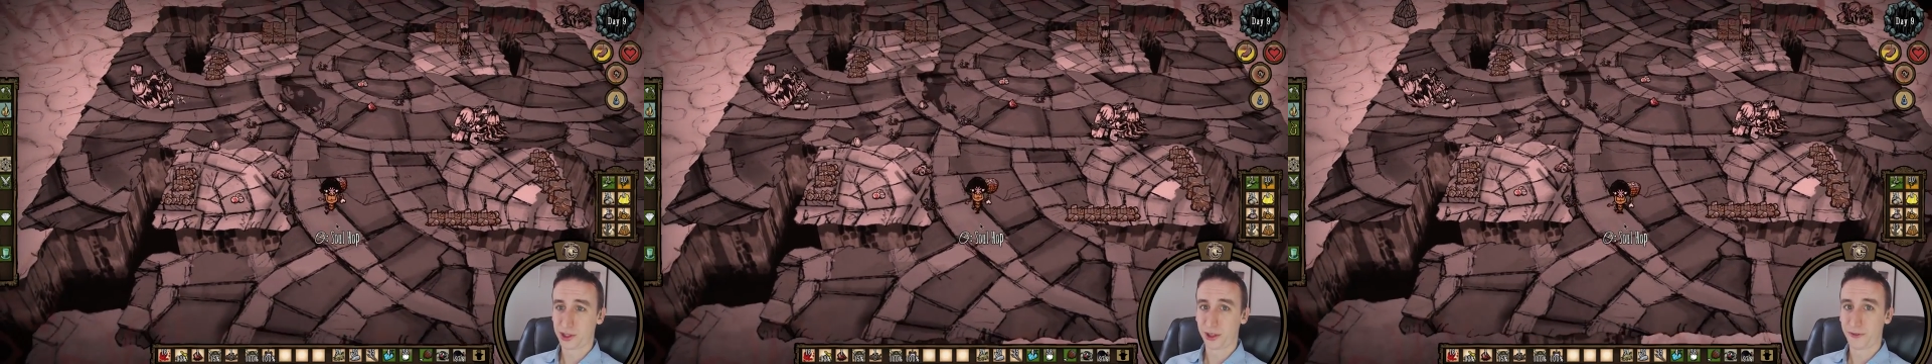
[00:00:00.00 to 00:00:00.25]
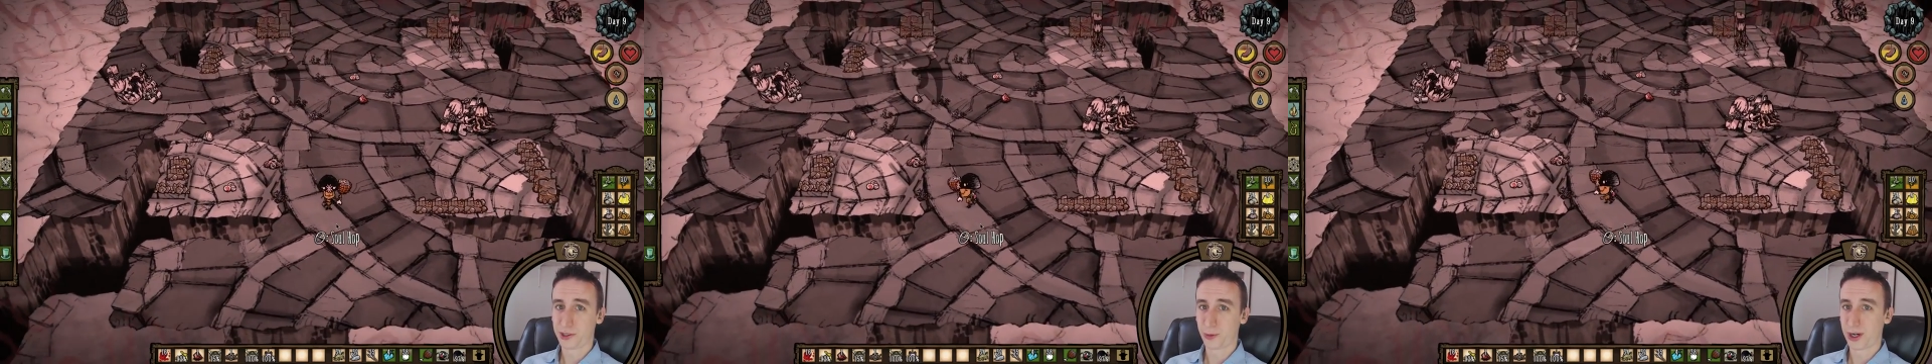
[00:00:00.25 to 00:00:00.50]

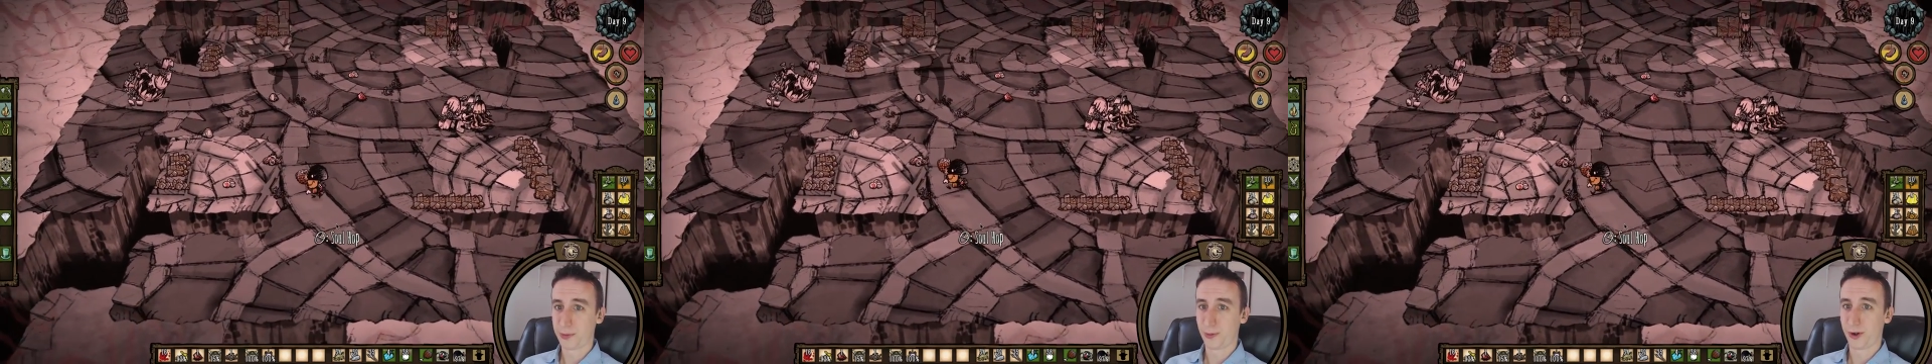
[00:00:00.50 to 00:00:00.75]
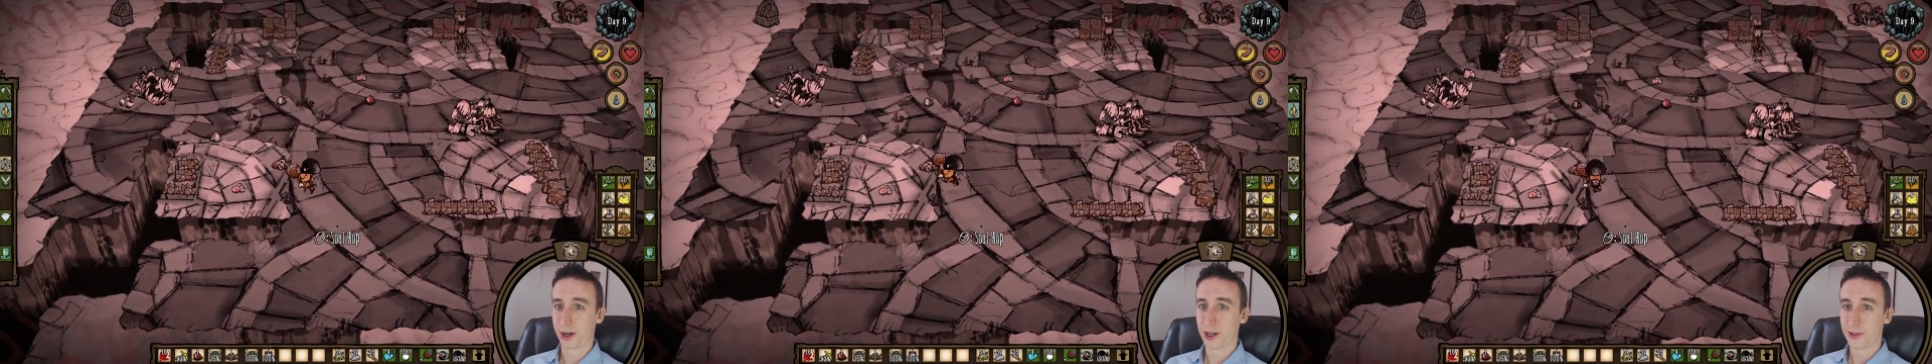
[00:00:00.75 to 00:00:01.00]
surface prep
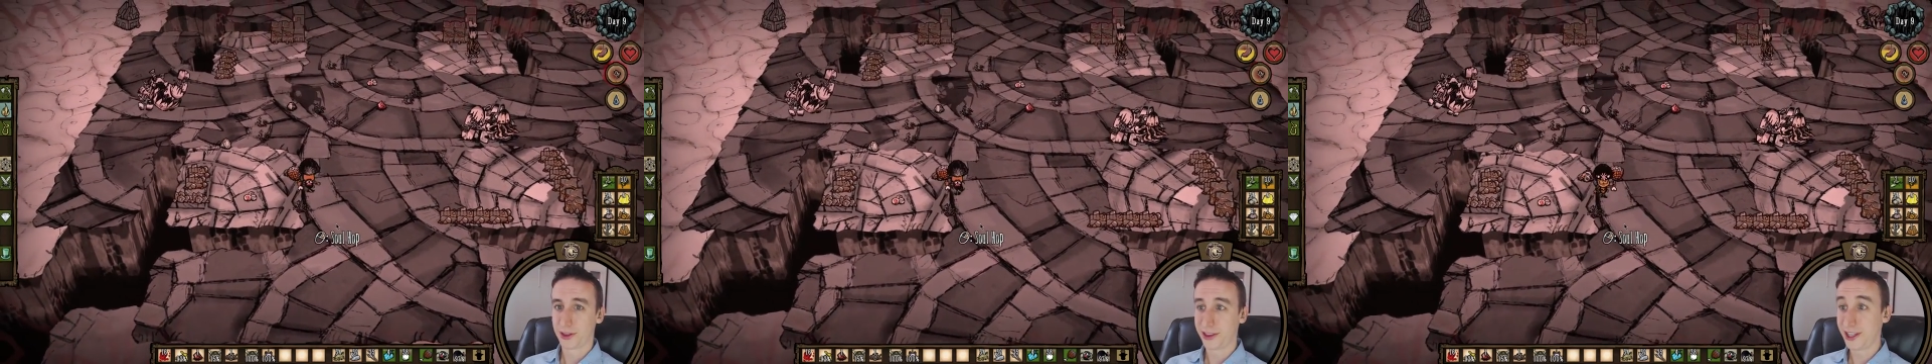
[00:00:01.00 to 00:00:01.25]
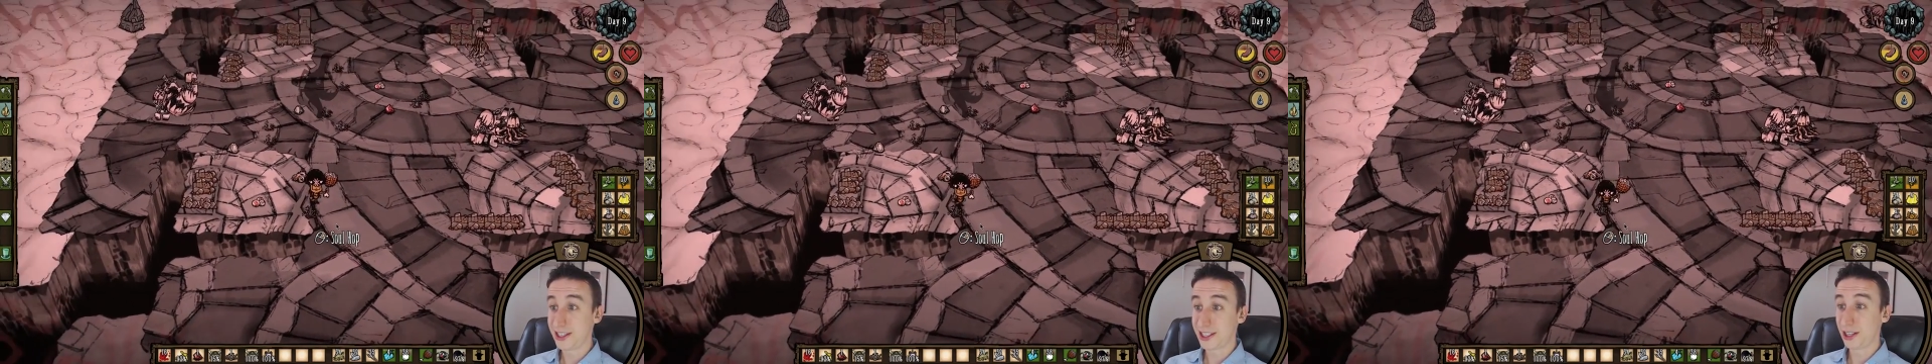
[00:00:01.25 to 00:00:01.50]
work. The
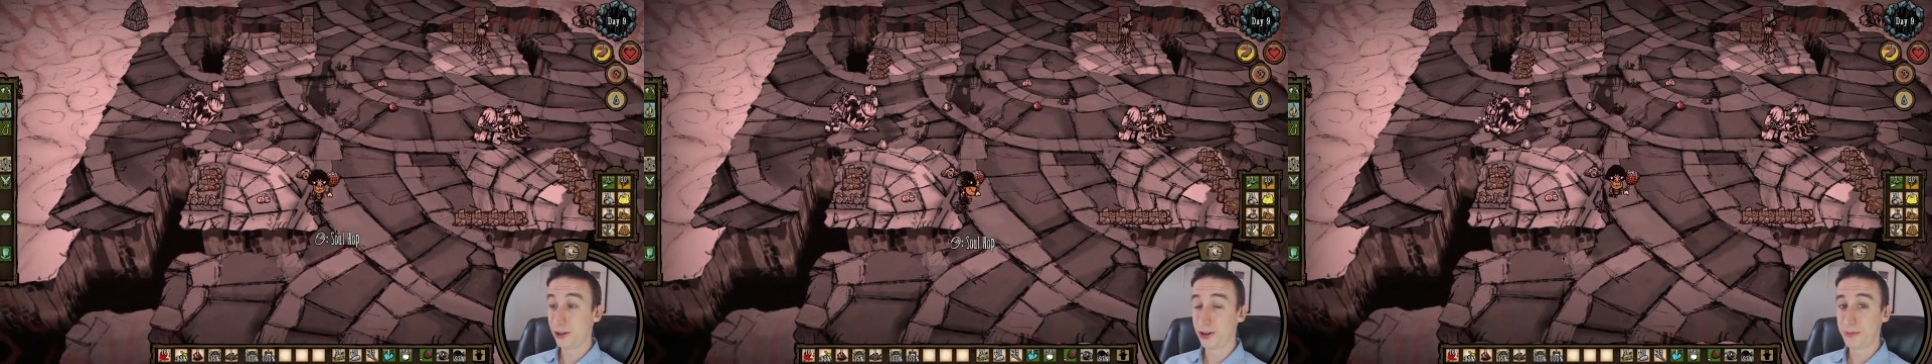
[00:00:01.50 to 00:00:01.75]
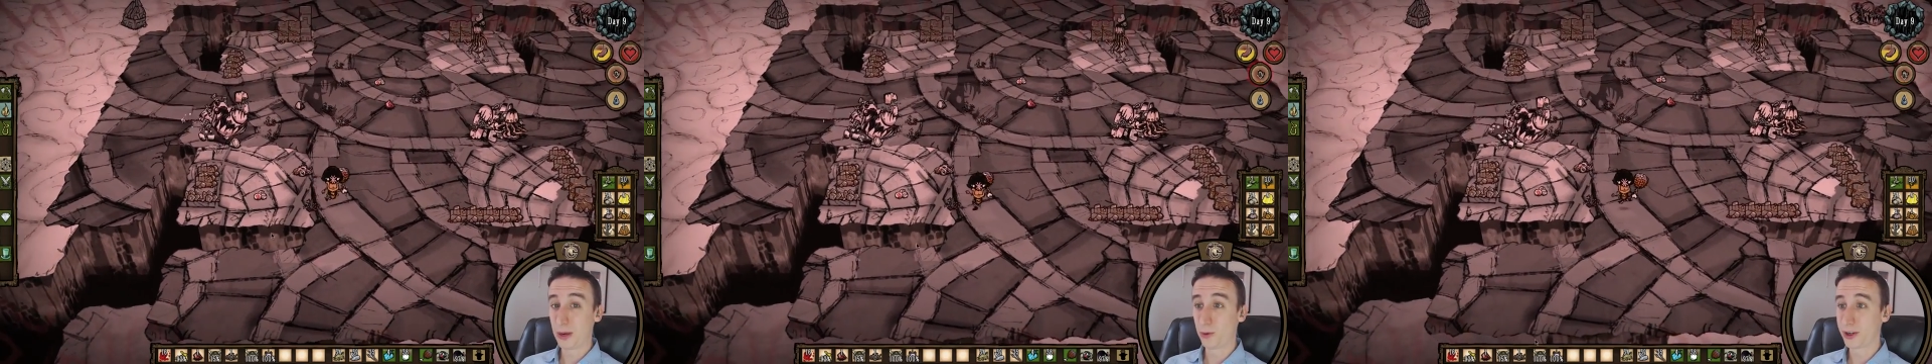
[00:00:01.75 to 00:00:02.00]
things I
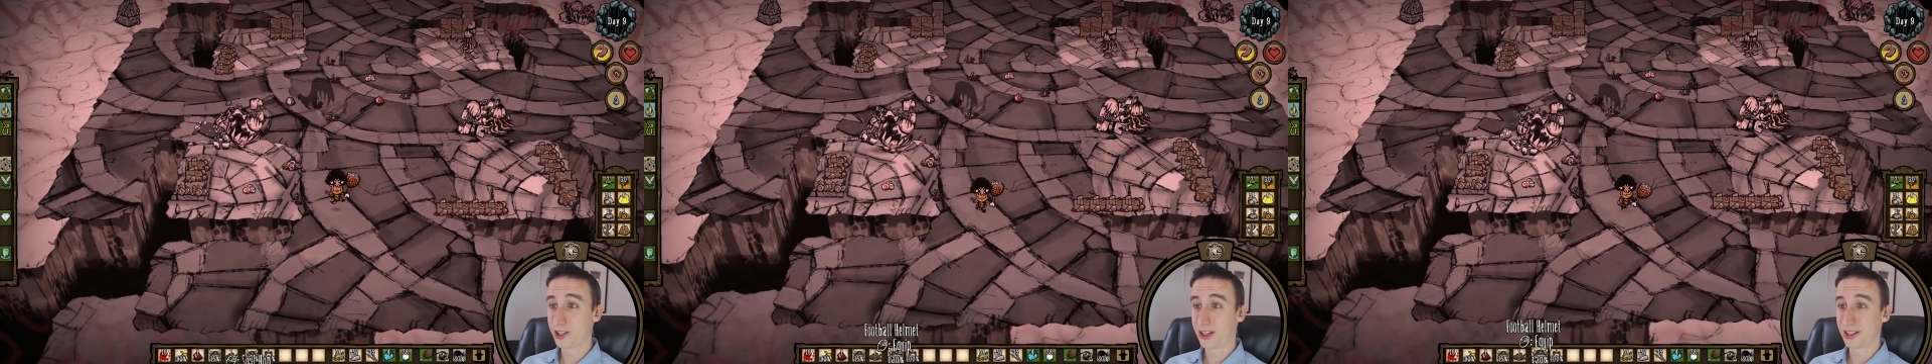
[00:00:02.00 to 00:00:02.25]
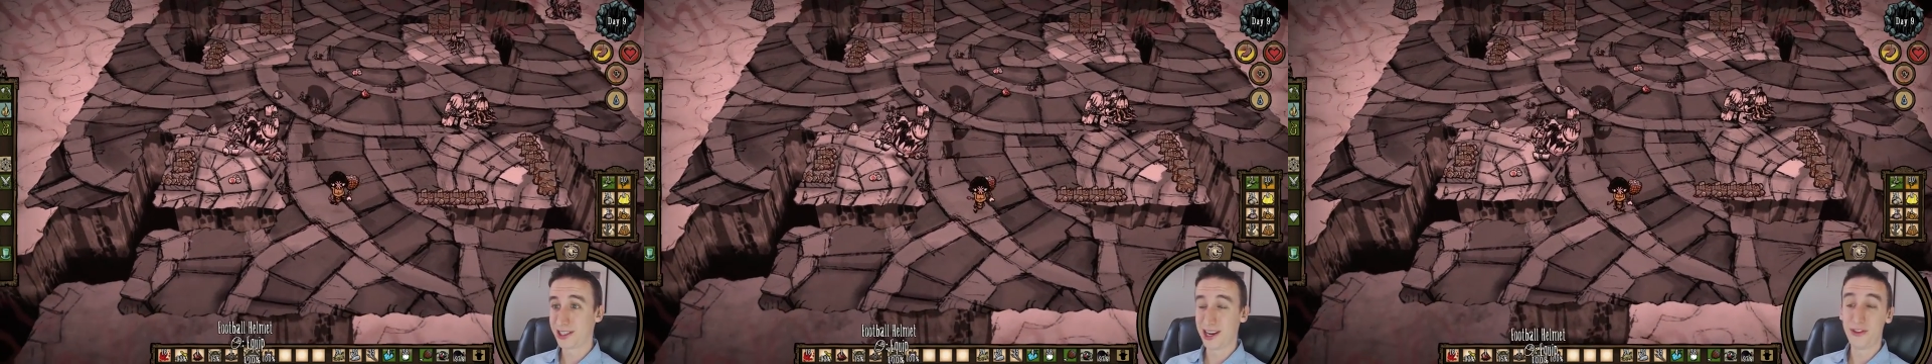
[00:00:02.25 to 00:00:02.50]
learned about
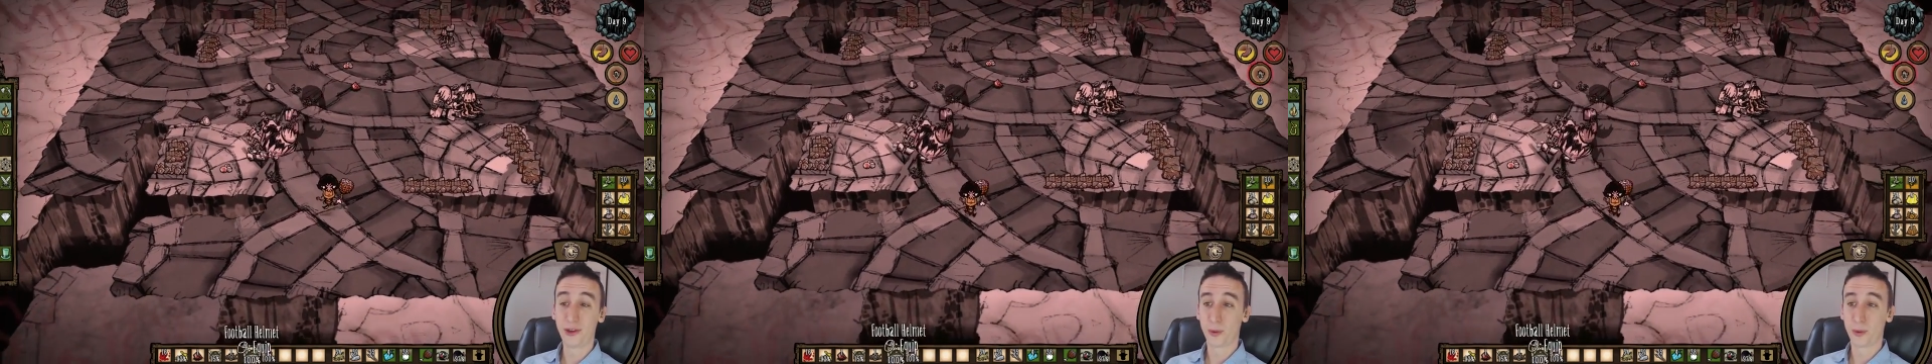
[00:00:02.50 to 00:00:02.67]
Wortox in